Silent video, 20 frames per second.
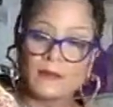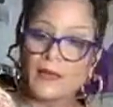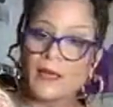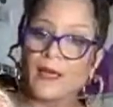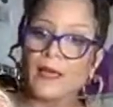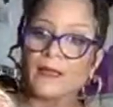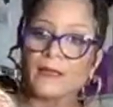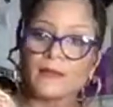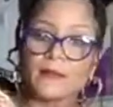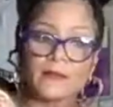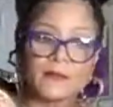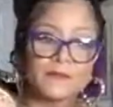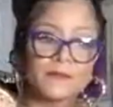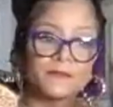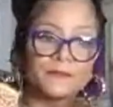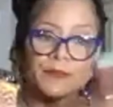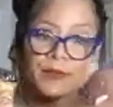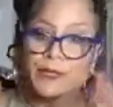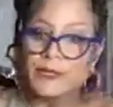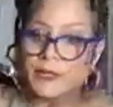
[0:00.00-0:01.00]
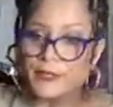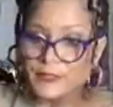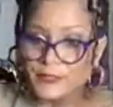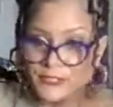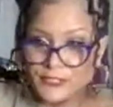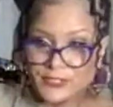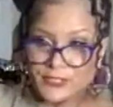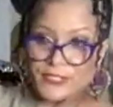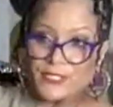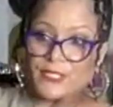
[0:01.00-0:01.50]
I am
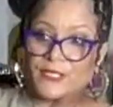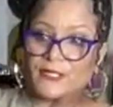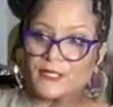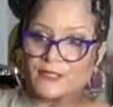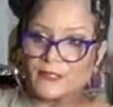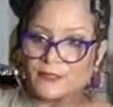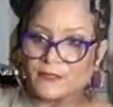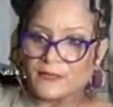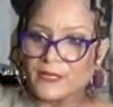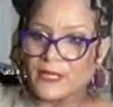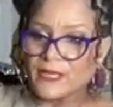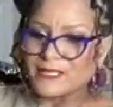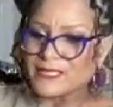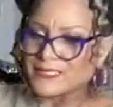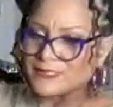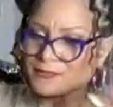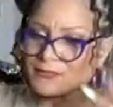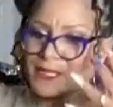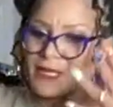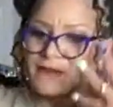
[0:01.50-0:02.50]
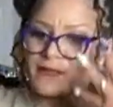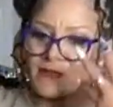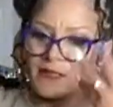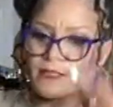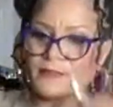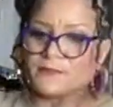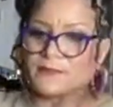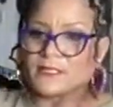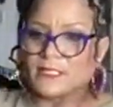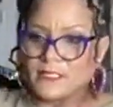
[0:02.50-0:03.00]
purging. Okay, that's what I have to
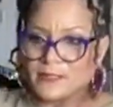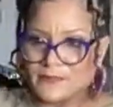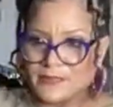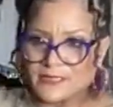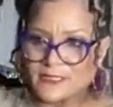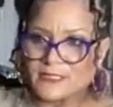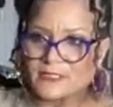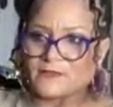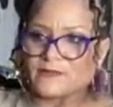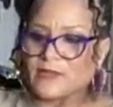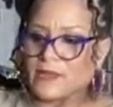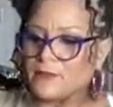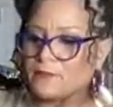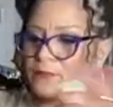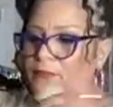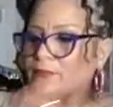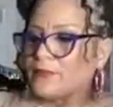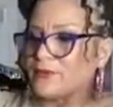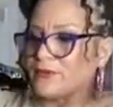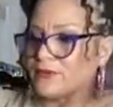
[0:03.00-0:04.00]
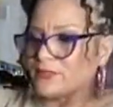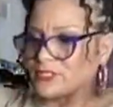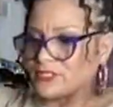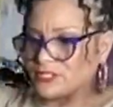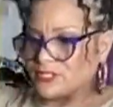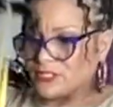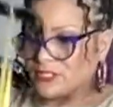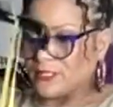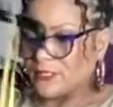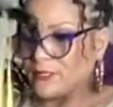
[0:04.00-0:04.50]
keep telling myself. I'm
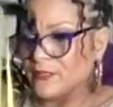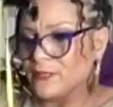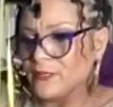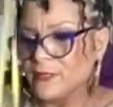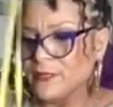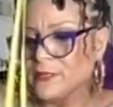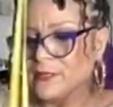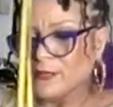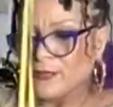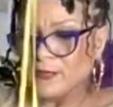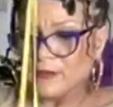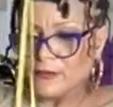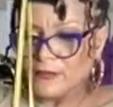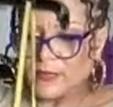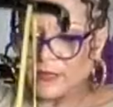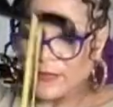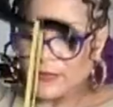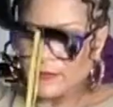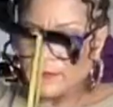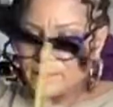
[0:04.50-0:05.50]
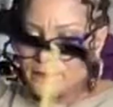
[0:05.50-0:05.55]
purging. Okay.